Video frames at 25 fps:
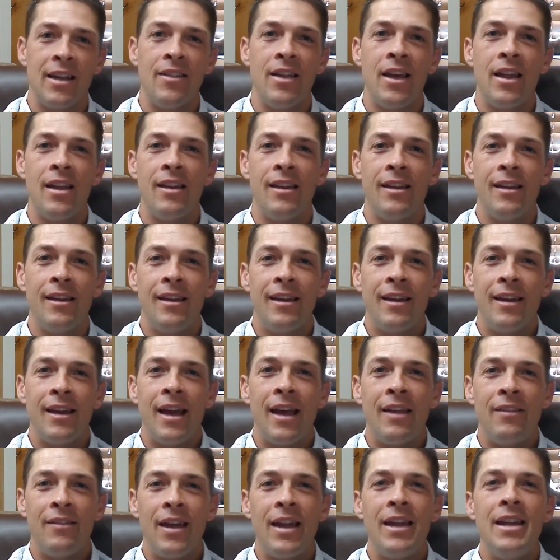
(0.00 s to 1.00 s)
And
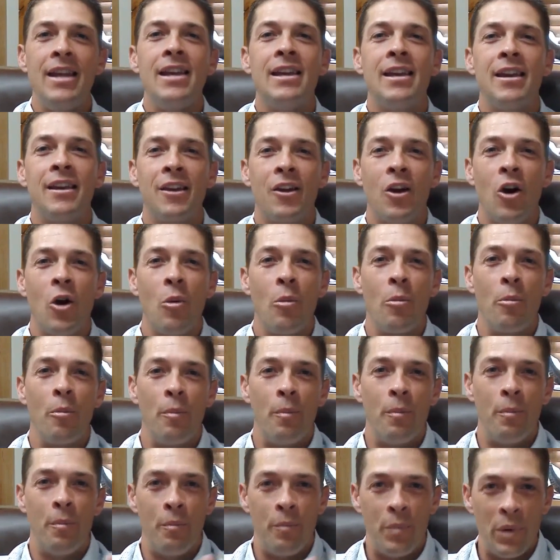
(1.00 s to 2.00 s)
then he can go
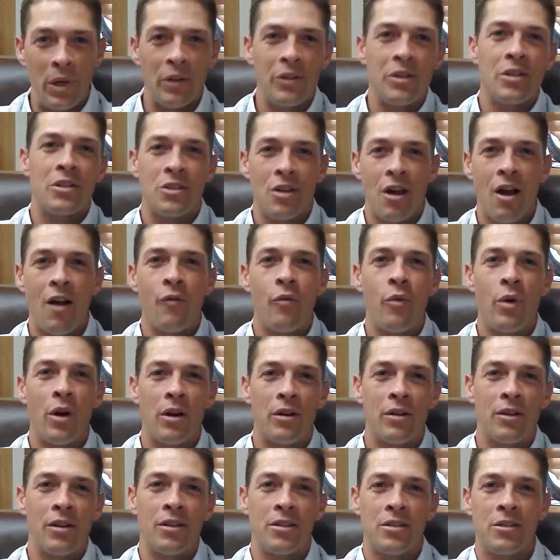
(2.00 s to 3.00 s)
build the
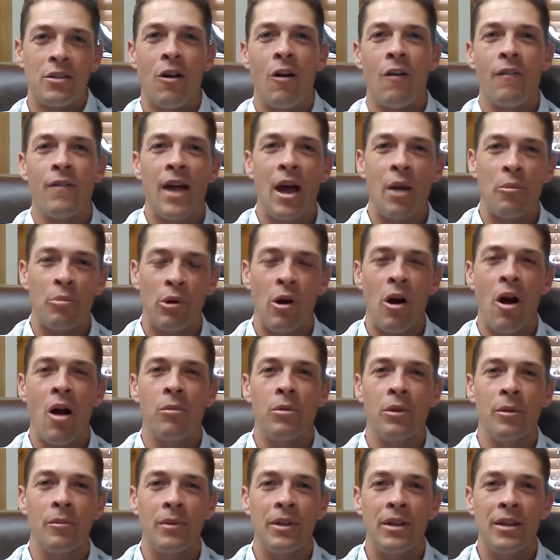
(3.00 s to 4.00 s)
software to solve that
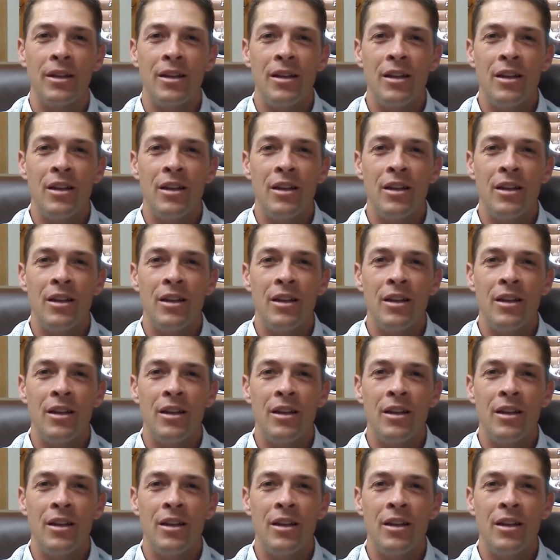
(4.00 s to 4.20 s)
problem.